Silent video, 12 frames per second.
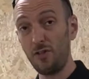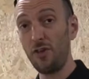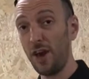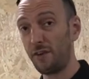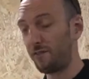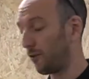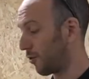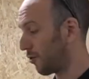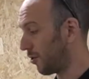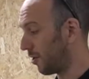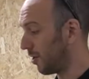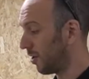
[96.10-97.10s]
check
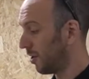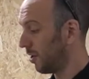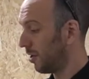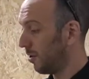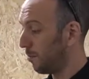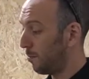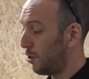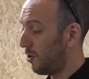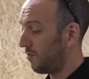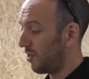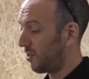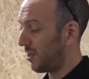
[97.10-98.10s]
function,
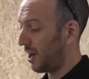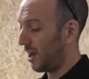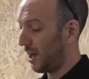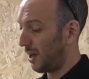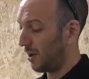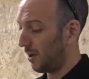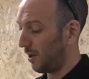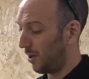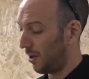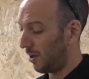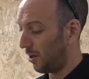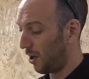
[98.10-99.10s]
move the Z head
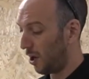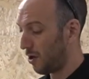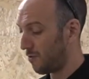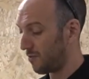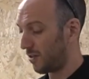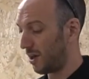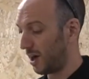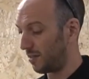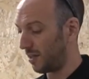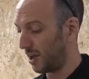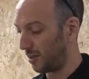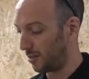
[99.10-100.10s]
over
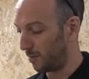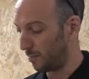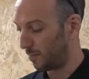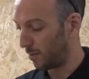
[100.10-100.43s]
that datum